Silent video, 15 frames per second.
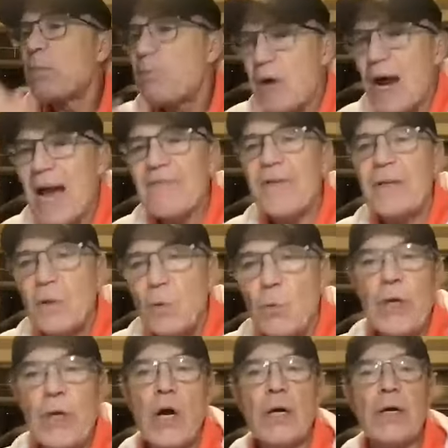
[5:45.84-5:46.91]
in private
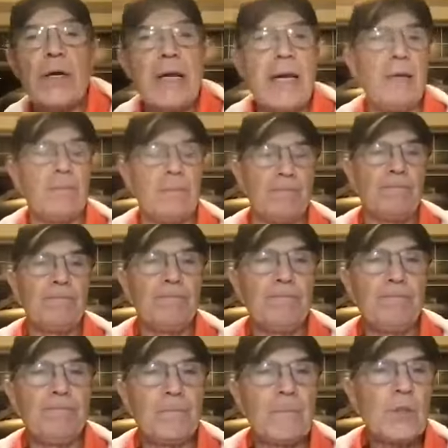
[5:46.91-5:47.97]
would honor him.
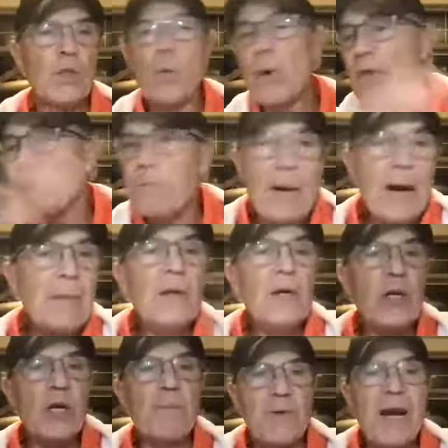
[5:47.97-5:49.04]
So whether
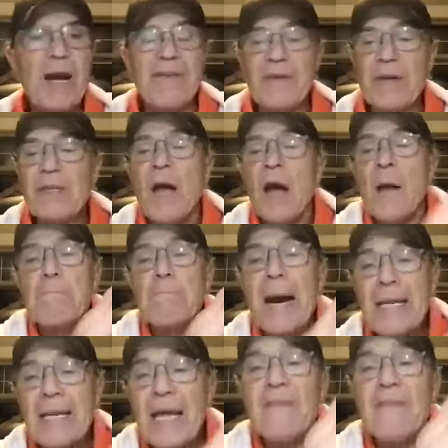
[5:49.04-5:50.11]
public or private, my
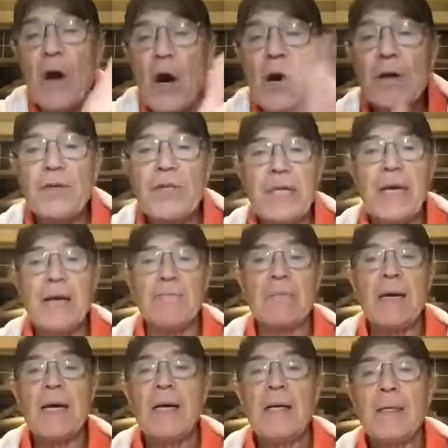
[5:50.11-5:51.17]
life honors
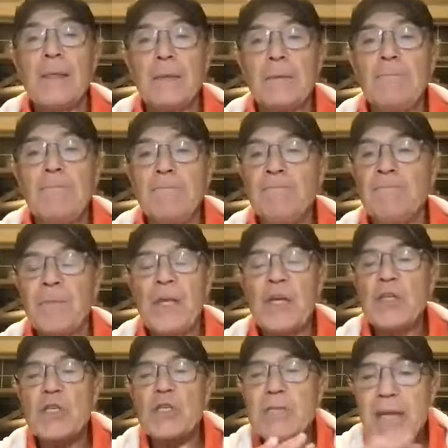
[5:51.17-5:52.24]
him.
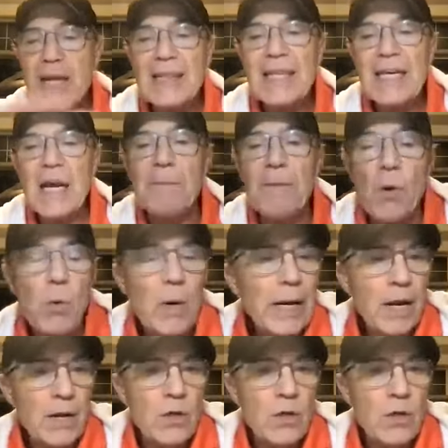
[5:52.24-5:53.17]
There's nothing about what I